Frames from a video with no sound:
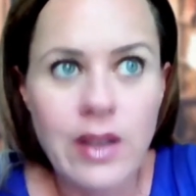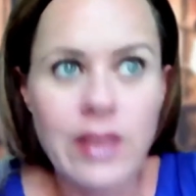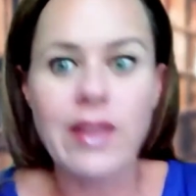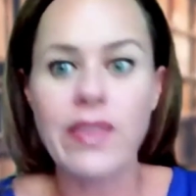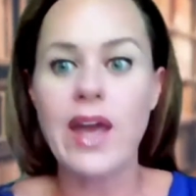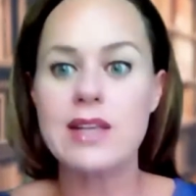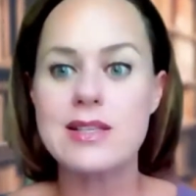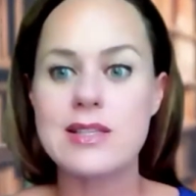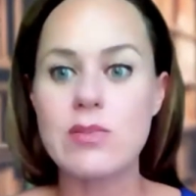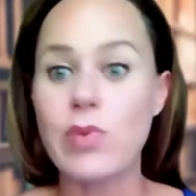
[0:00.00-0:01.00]
that
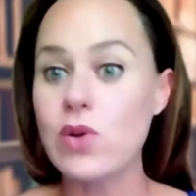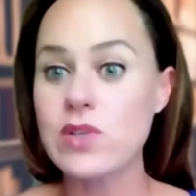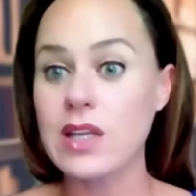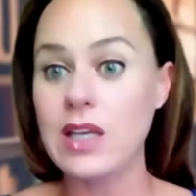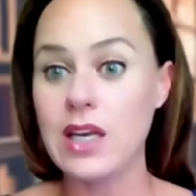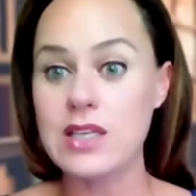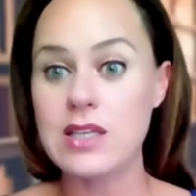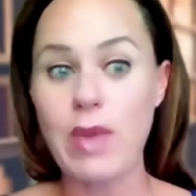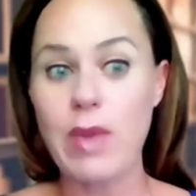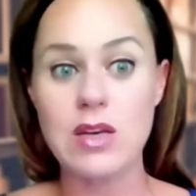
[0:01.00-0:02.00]
is supposedly an
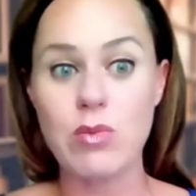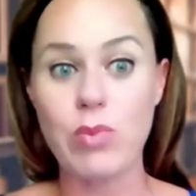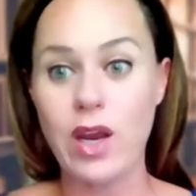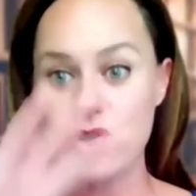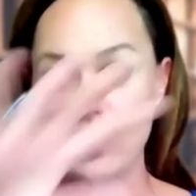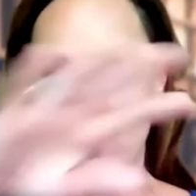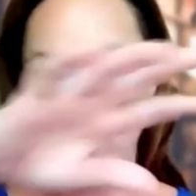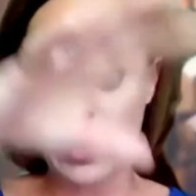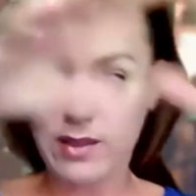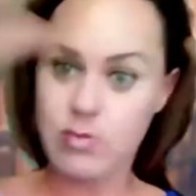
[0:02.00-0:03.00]
independent branch of
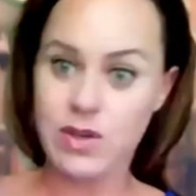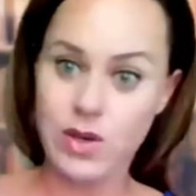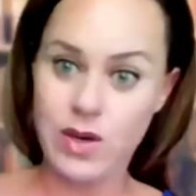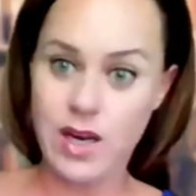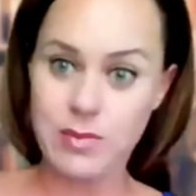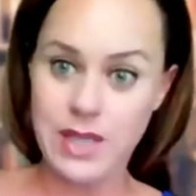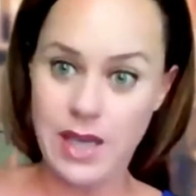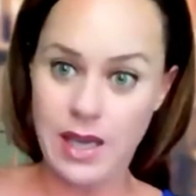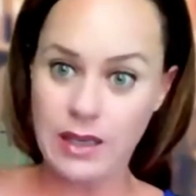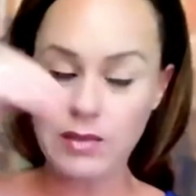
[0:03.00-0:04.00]
like the bigger
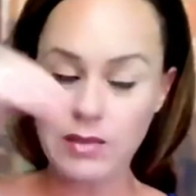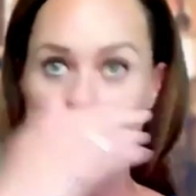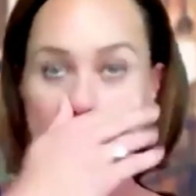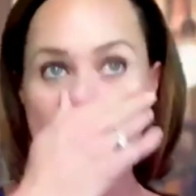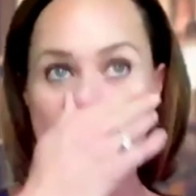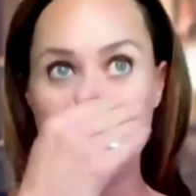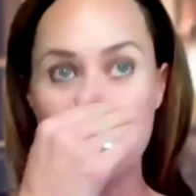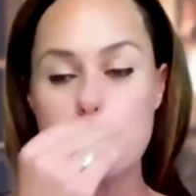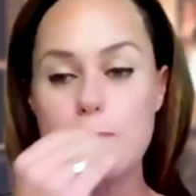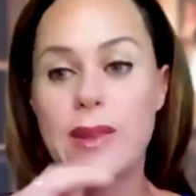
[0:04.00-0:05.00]
ABA, right? And
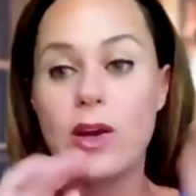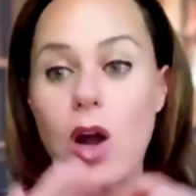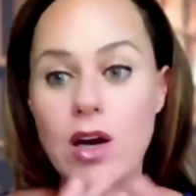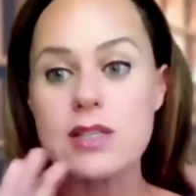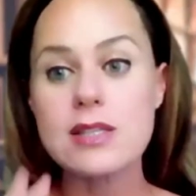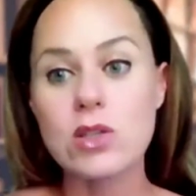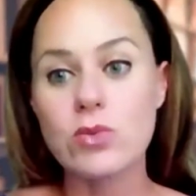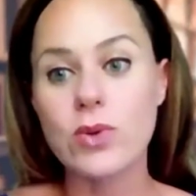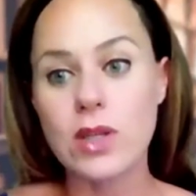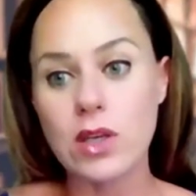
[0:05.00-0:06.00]
there are
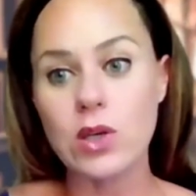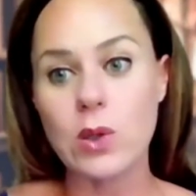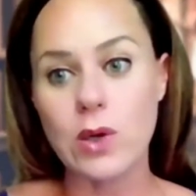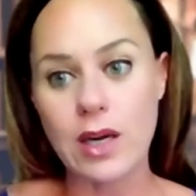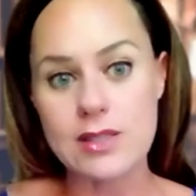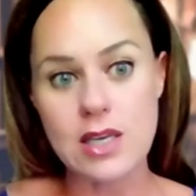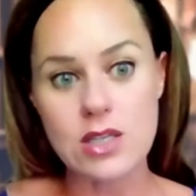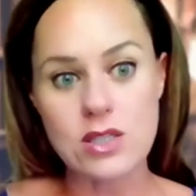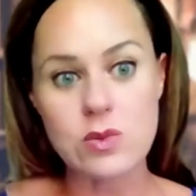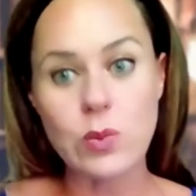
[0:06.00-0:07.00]
still really good
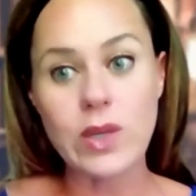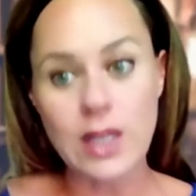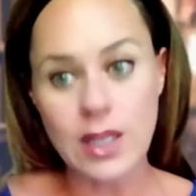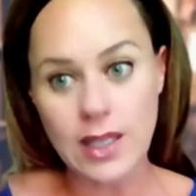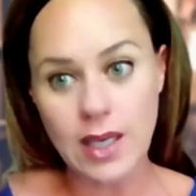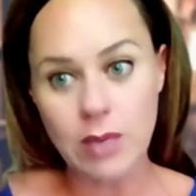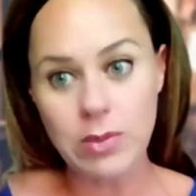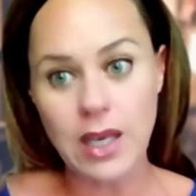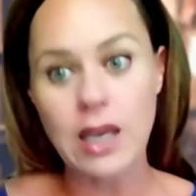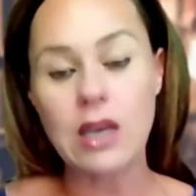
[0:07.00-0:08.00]
organizations within the
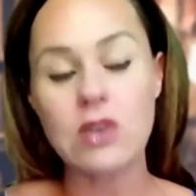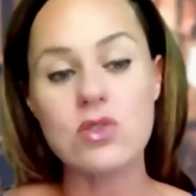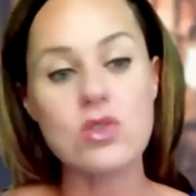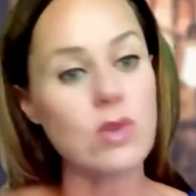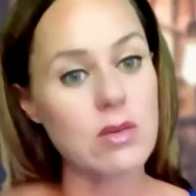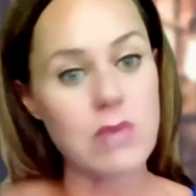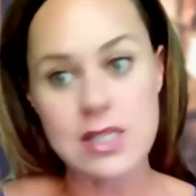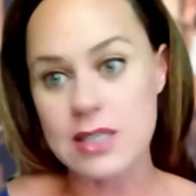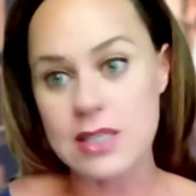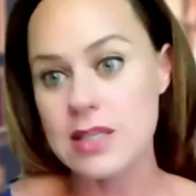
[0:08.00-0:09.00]
ABA doing
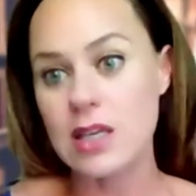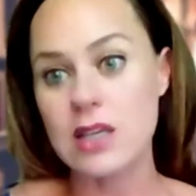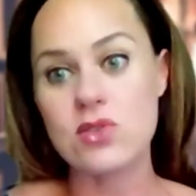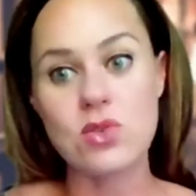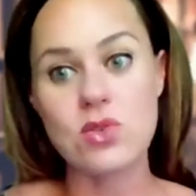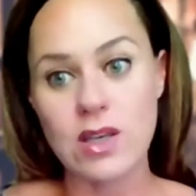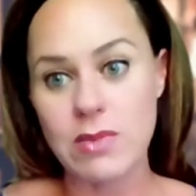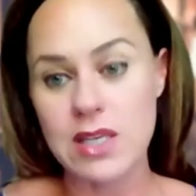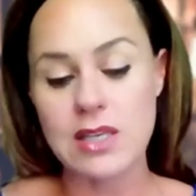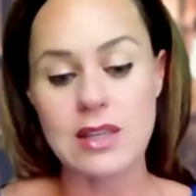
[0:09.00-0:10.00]
amazing studies, doing
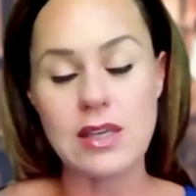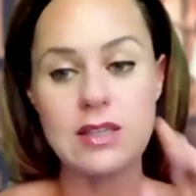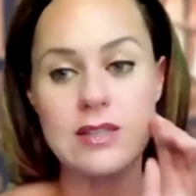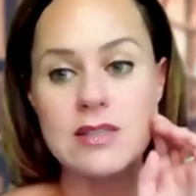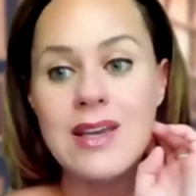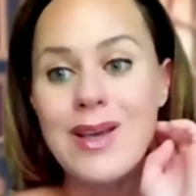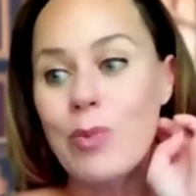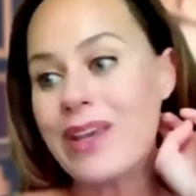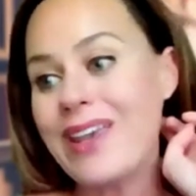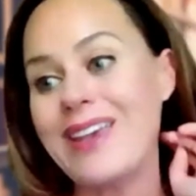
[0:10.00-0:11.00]
amazing things,
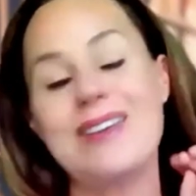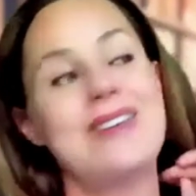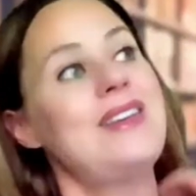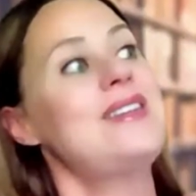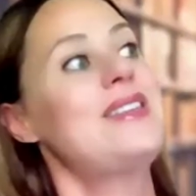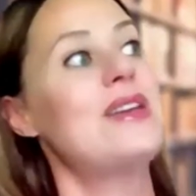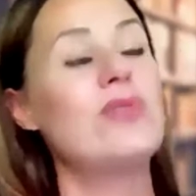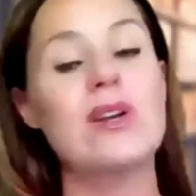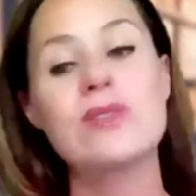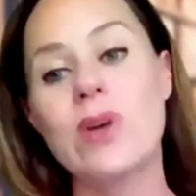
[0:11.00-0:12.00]
but candidly,
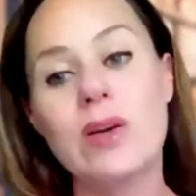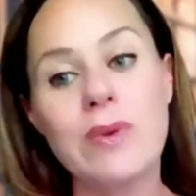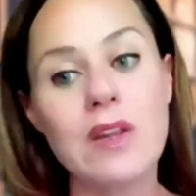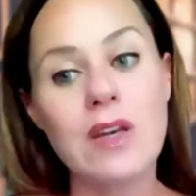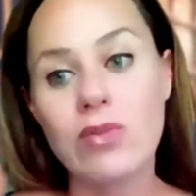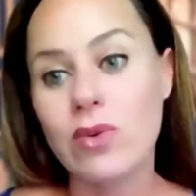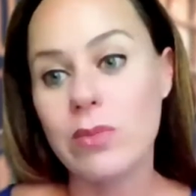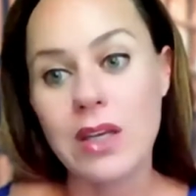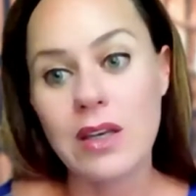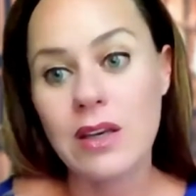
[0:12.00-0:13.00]
they've lost credibility for
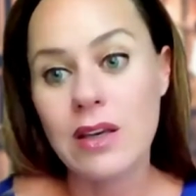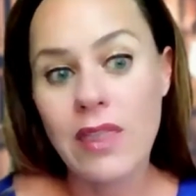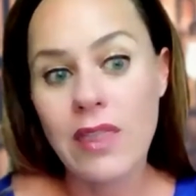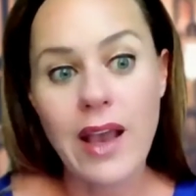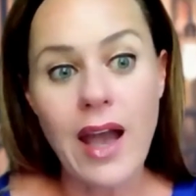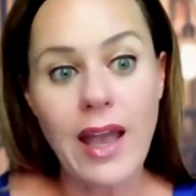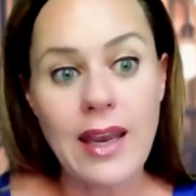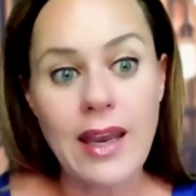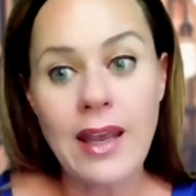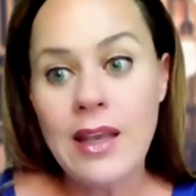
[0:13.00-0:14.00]
me. Like
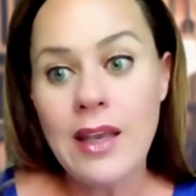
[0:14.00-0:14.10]
I